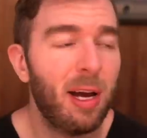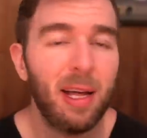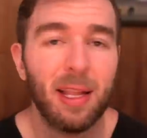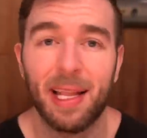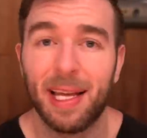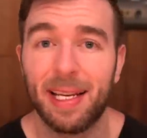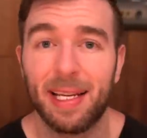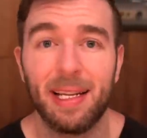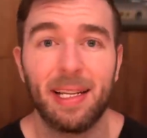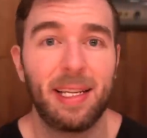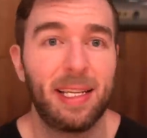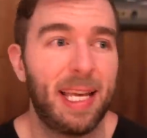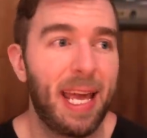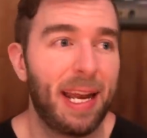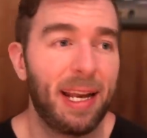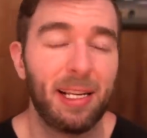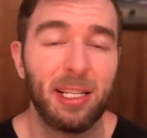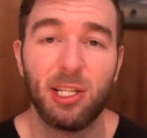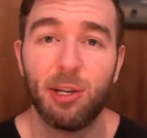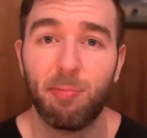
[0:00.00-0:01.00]
Like
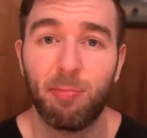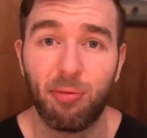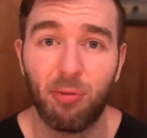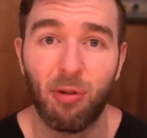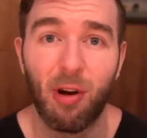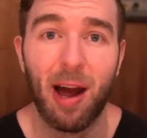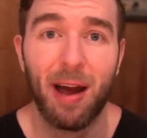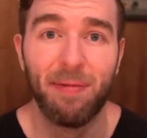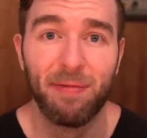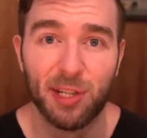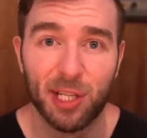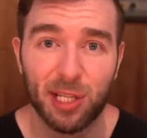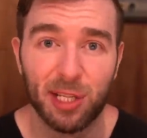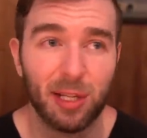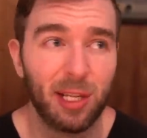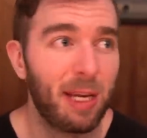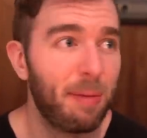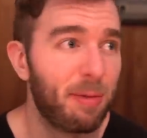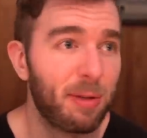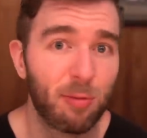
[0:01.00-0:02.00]
getting deprived
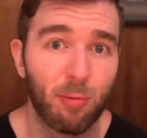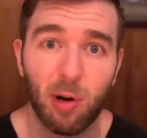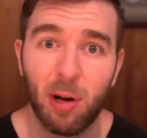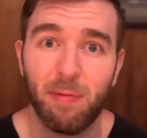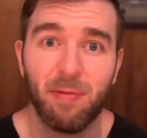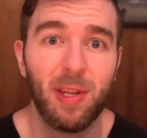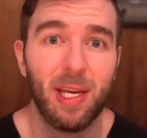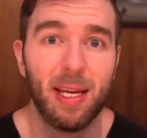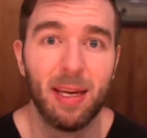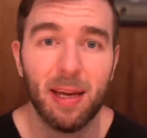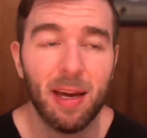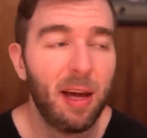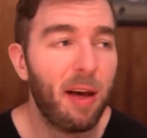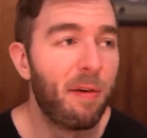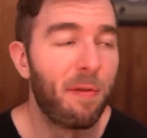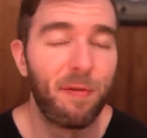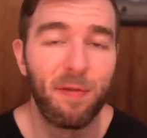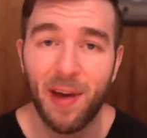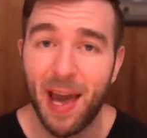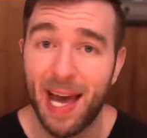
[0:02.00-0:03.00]
sleep is one of the
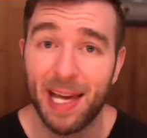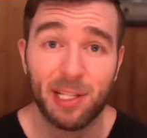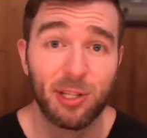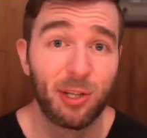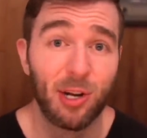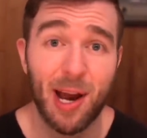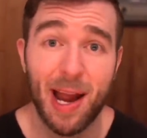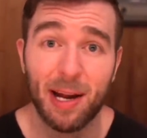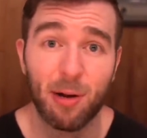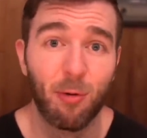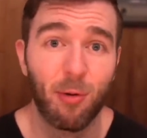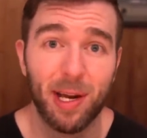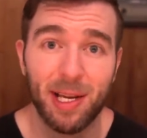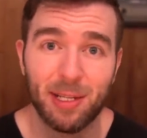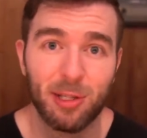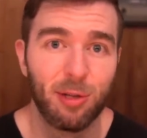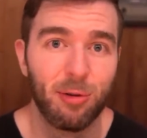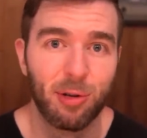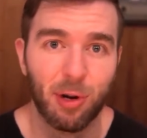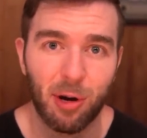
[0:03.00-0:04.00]
fast track
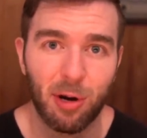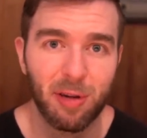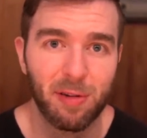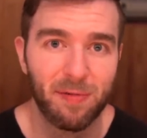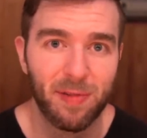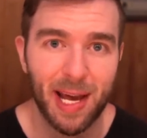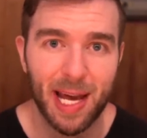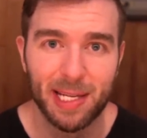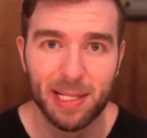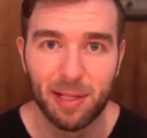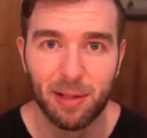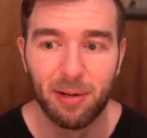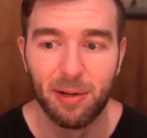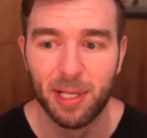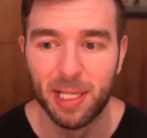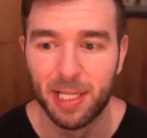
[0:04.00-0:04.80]
ways to cardiovascular